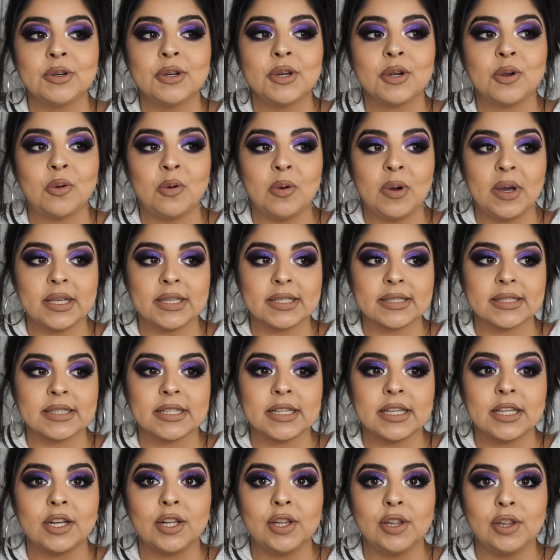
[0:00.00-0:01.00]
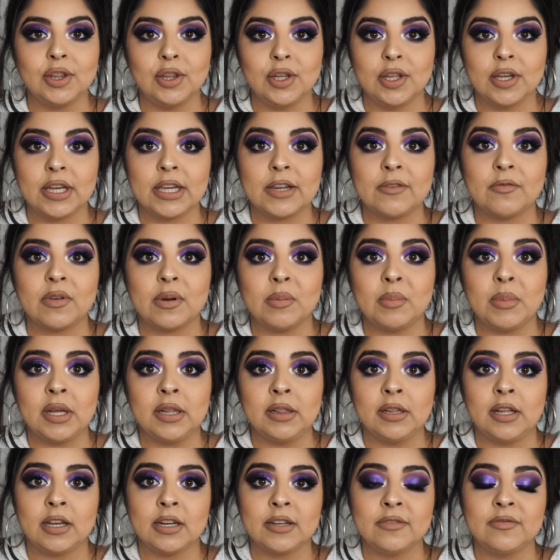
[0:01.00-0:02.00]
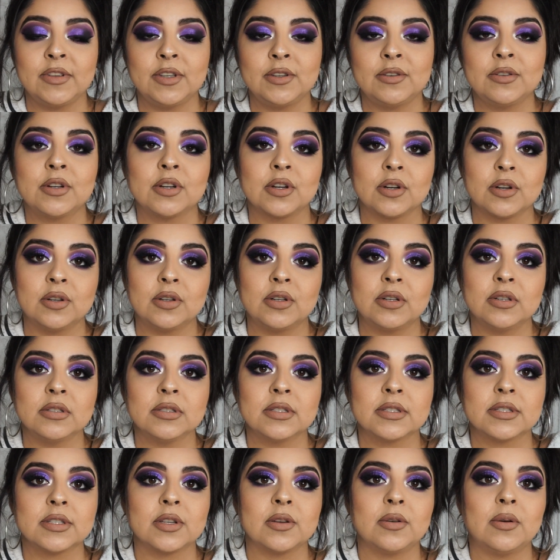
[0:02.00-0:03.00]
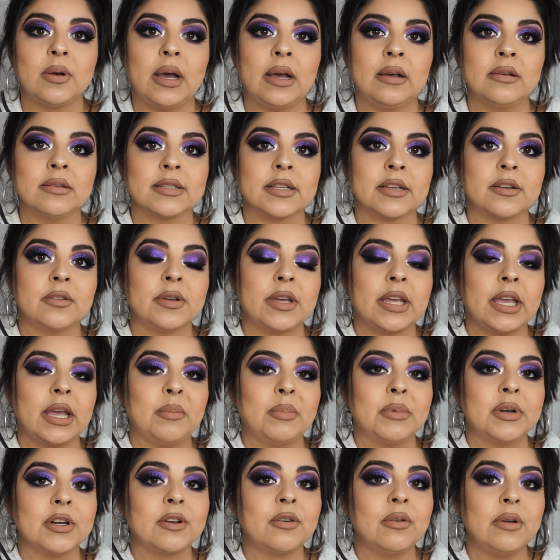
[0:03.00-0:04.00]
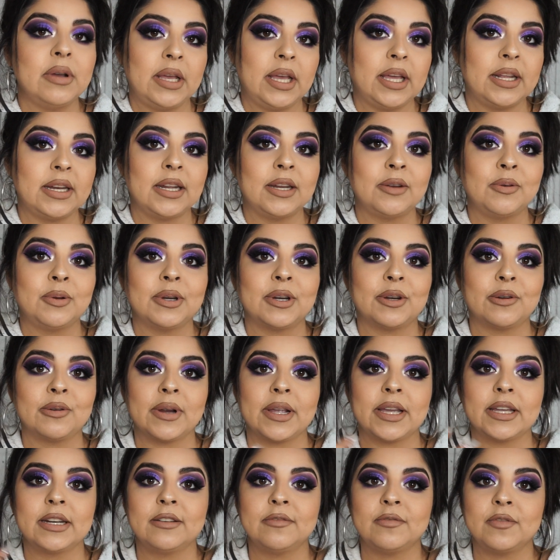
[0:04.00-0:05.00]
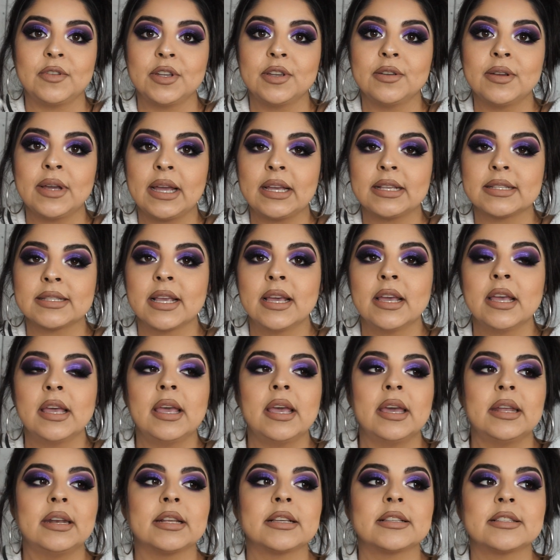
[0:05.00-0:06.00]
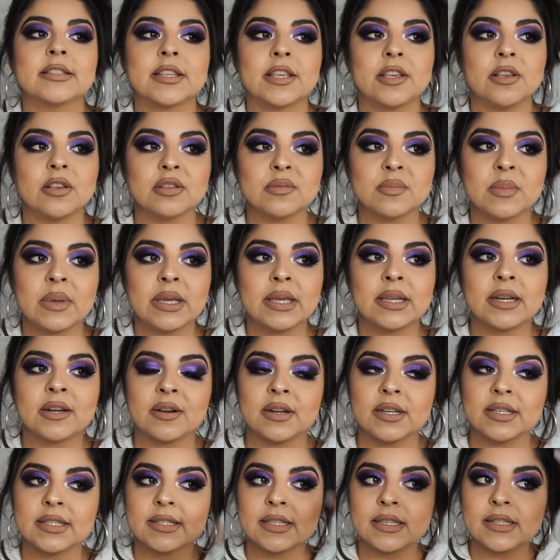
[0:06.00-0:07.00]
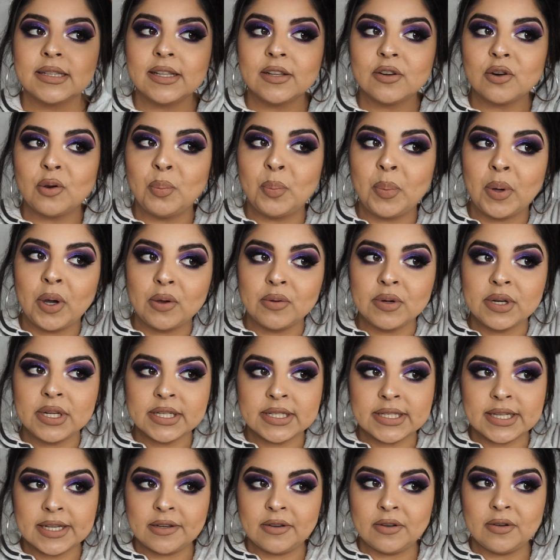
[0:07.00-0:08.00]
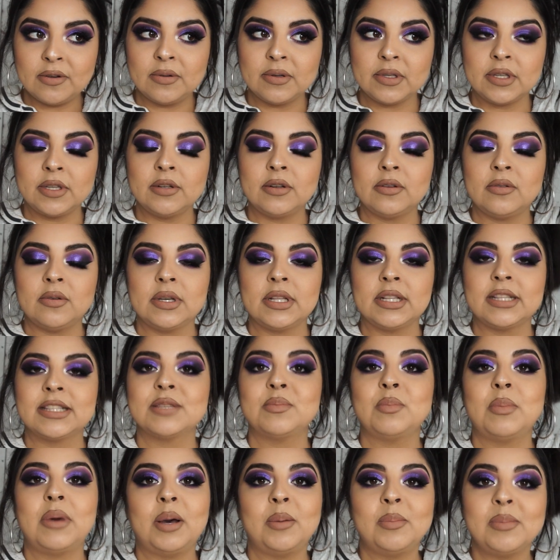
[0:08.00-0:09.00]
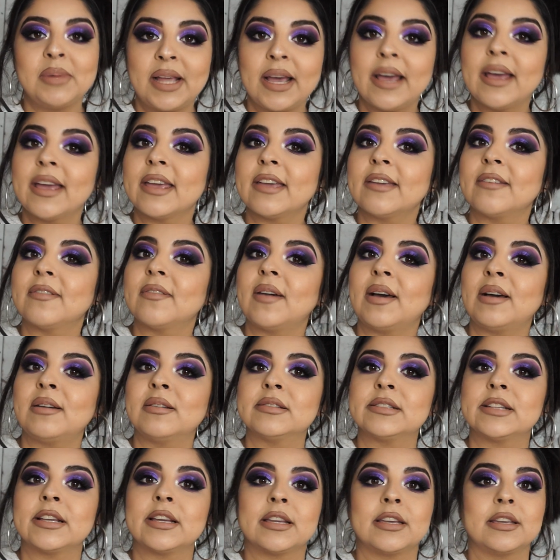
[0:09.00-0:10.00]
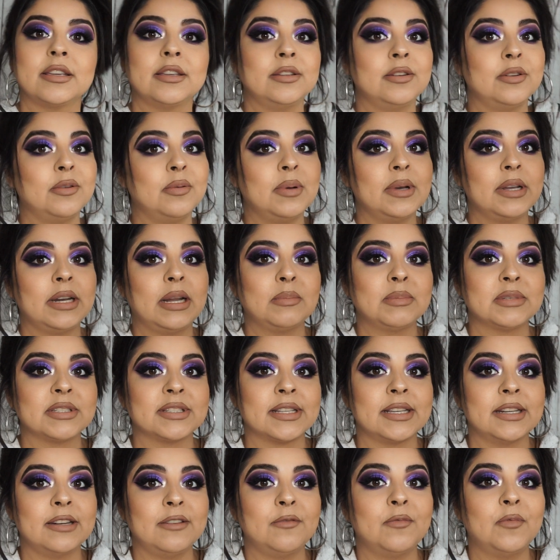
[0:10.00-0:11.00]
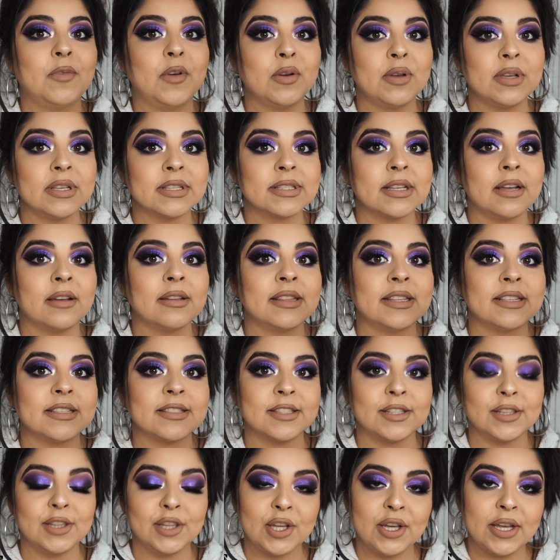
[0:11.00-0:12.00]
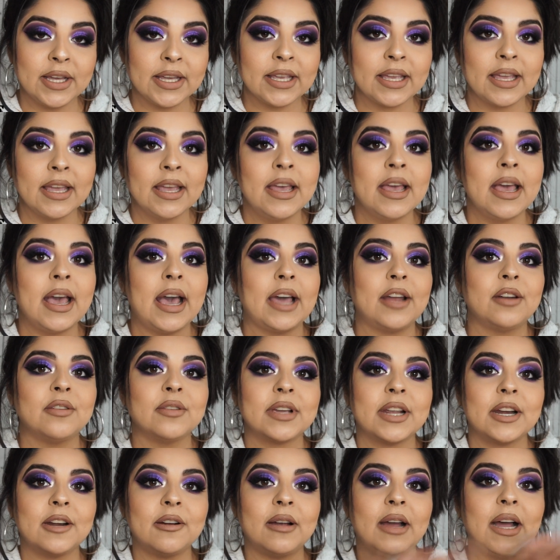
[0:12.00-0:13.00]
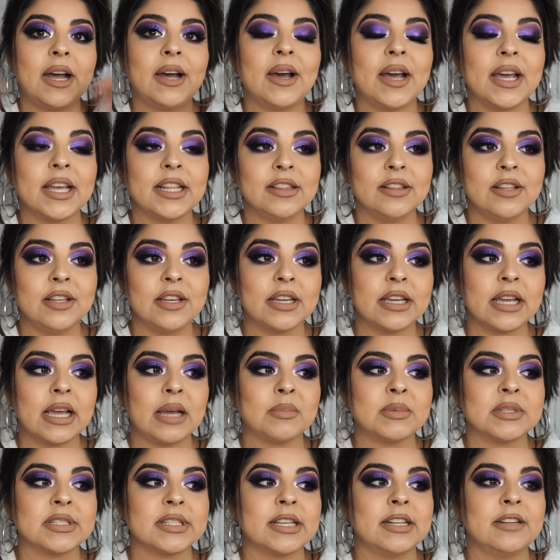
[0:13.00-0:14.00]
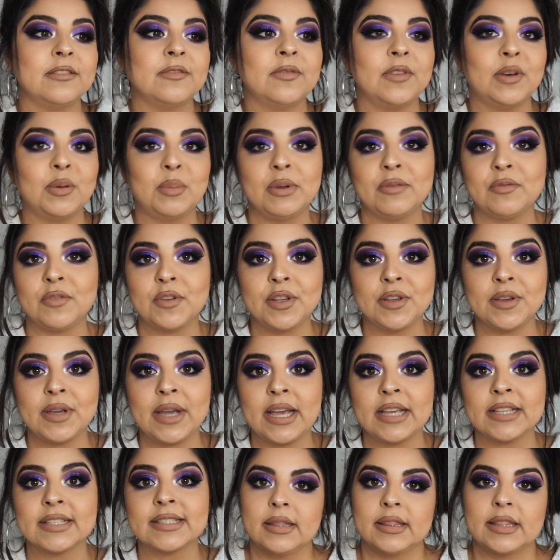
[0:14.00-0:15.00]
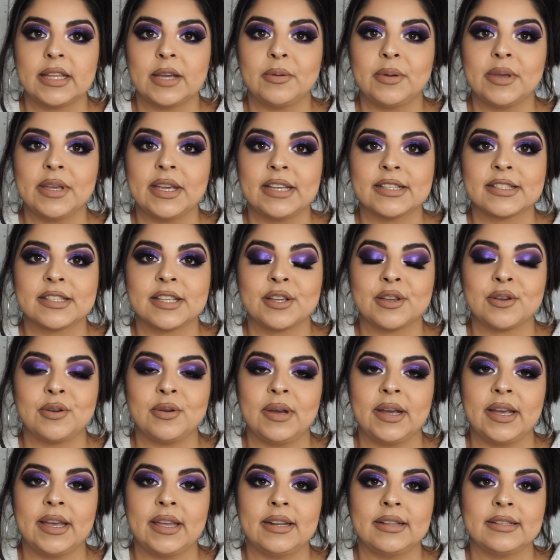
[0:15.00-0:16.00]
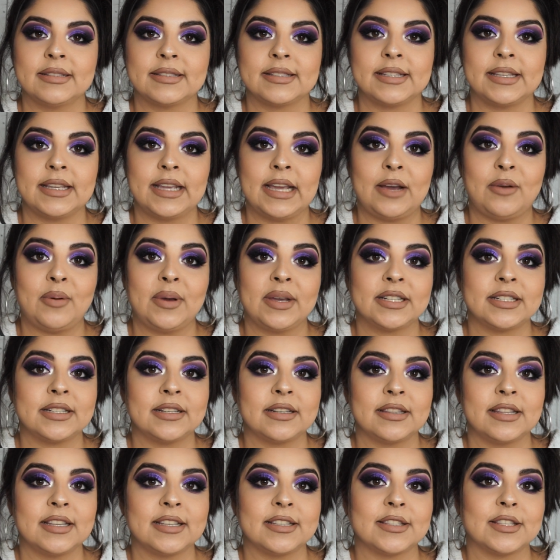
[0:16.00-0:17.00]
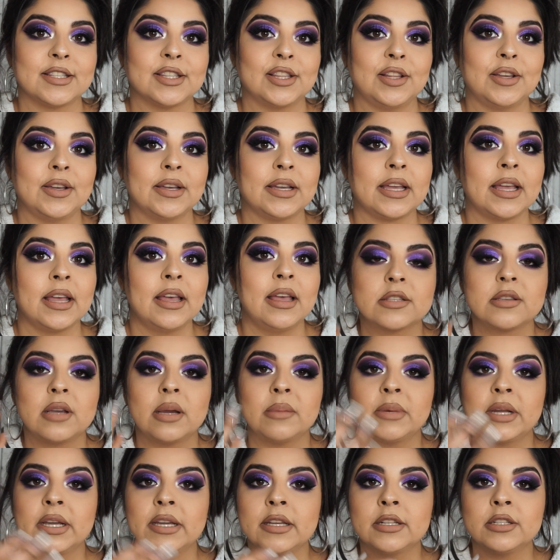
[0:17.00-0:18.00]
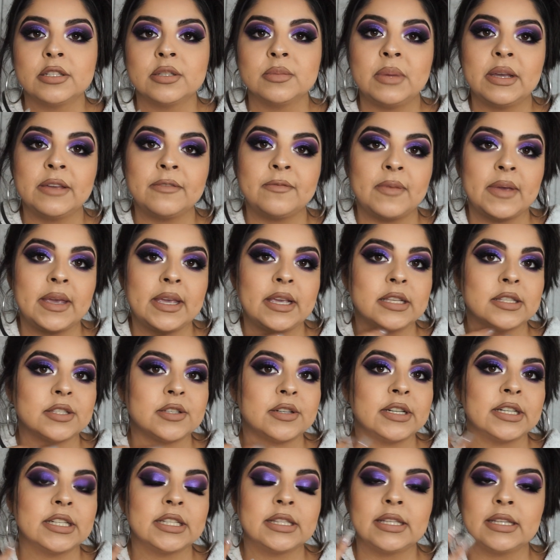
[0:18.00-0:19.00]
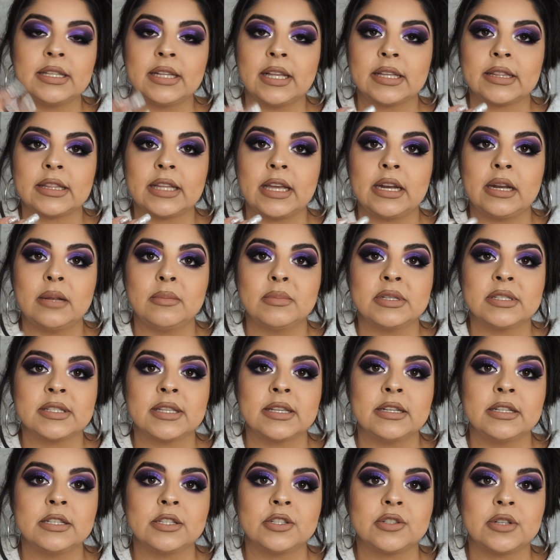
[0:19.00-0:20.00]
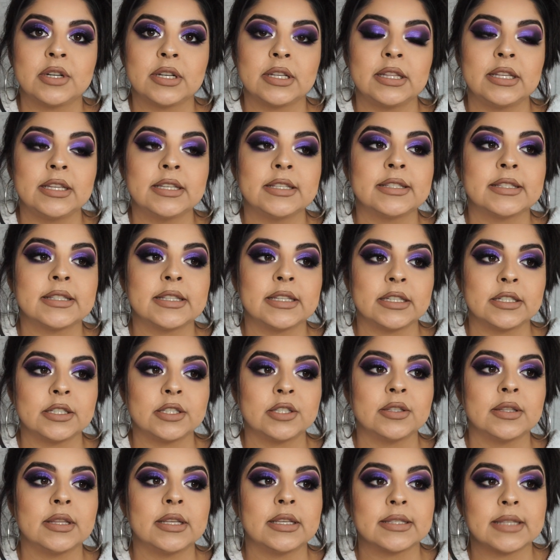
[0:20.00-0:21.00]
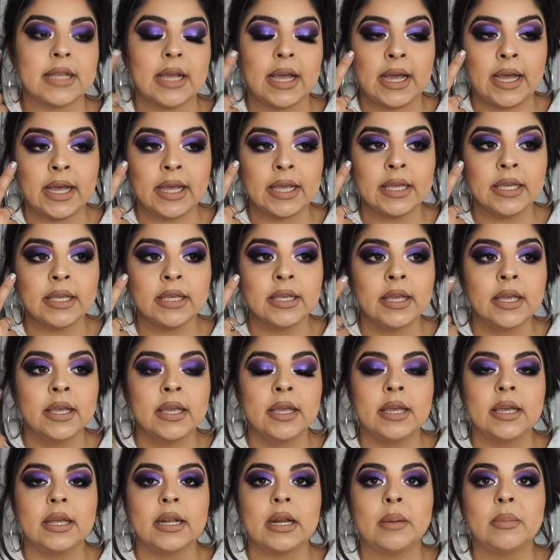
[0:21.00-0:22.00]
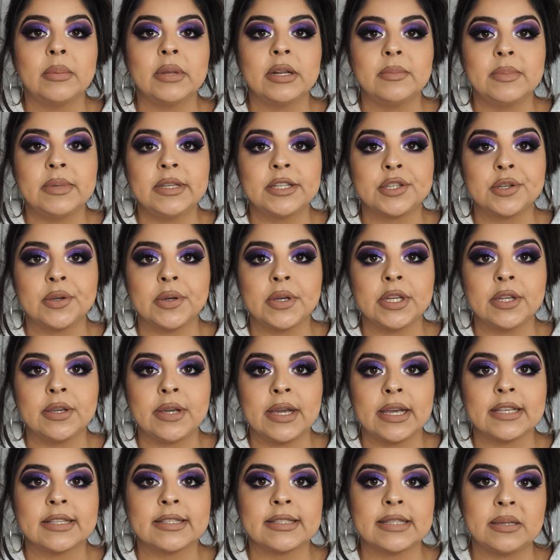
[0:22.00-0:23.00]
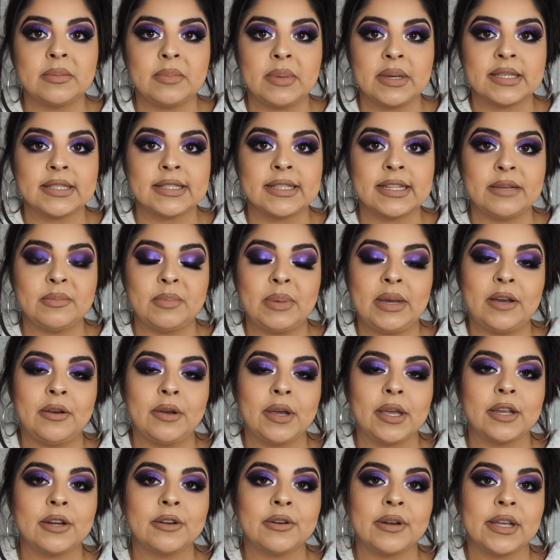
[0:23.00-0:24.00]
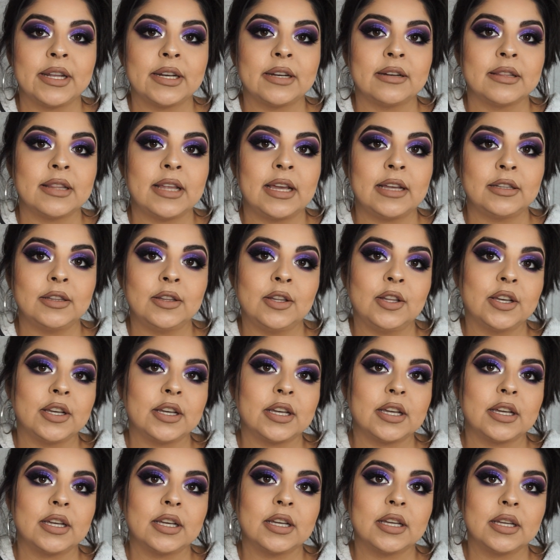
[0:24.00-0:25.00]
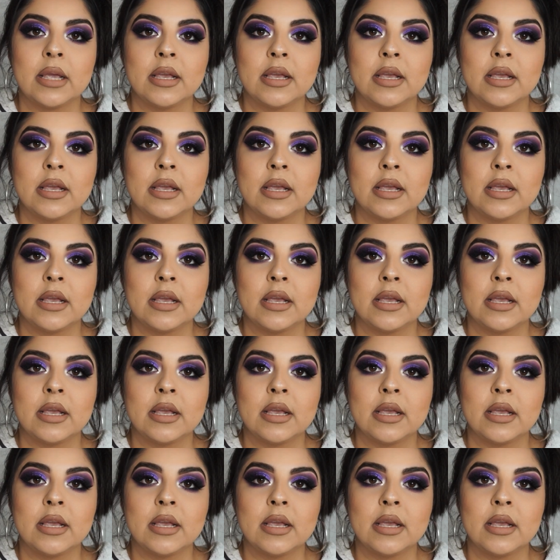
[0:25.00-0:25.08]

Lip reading: requested look from a lot of you girls, so I was like, okay, I'm gonna go ahead and recreate it for you guys. And excuse my crusty little ponytail, you know, it's mom life. I was like, you know what, I'm just gonna focus on this look. I don't care how I look, I'm just gonna film it for you guys. That way you guys can go ahead and see how I did this look. So I'm not gonna do my face or anything like that. I'm just gonna strictly stick to this eye, and I'm gonna be showing you guys step by step how I created that look.